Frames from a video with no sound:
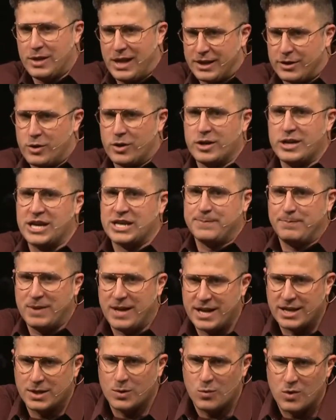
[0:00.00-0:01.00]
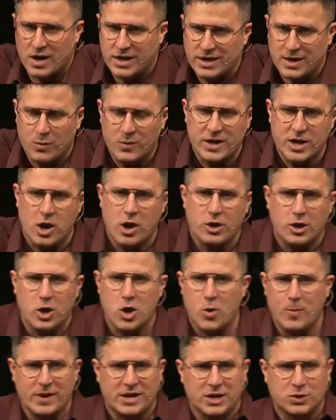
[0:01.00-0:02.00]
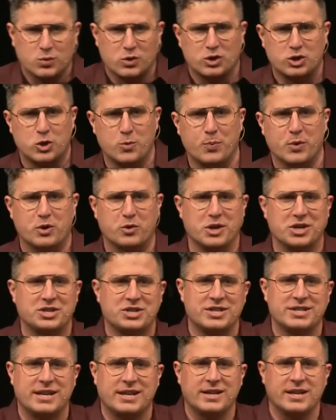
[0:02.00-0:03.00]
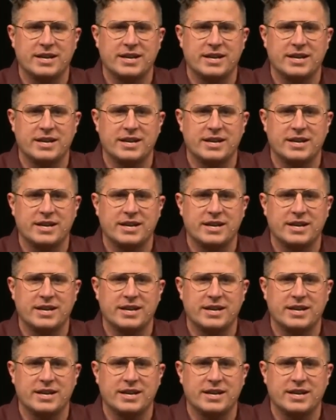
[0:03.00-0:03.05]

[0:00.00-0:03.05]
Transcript: Like, you're gonna explain the one that we all know because we're super Christians that